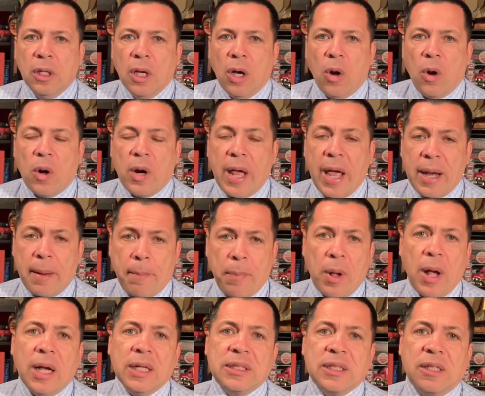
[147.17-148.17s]
or had a
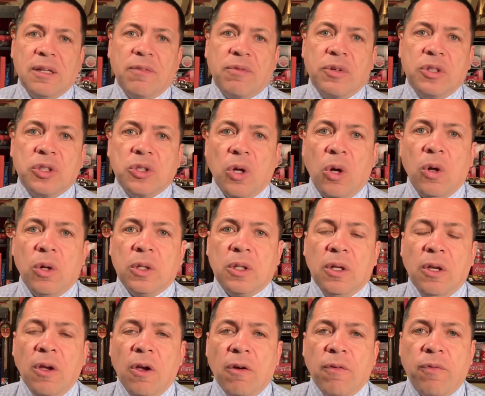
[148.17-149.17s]
positive result
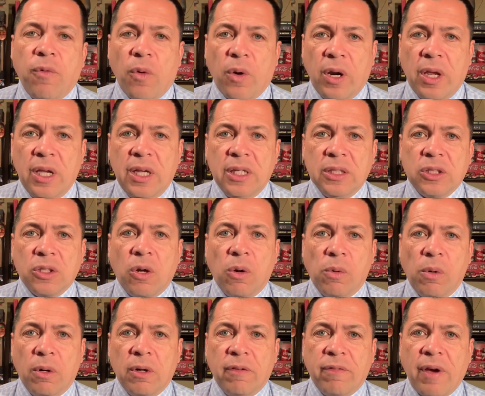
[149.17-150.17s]
for his
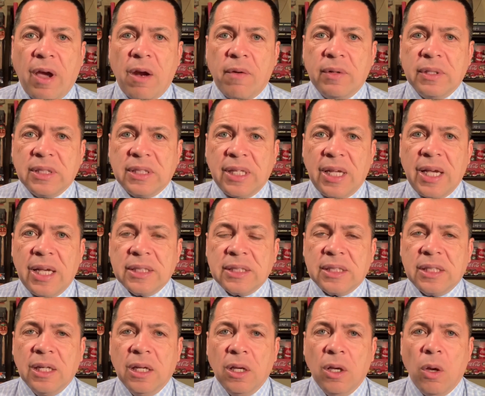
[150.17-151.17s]
coronavirus
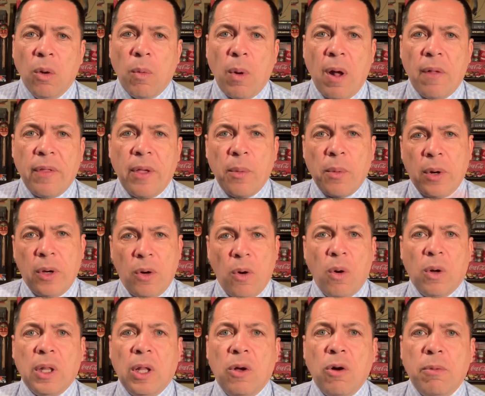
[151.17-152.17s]
test while they were in
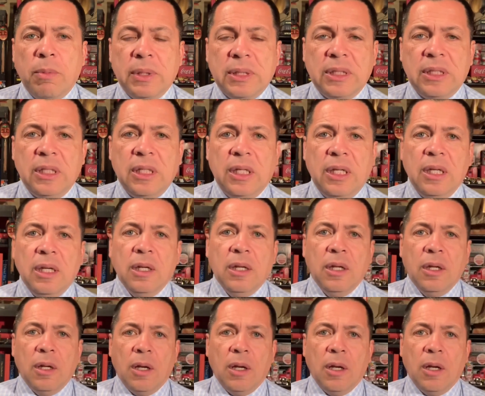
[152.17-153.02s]
Oklahoma City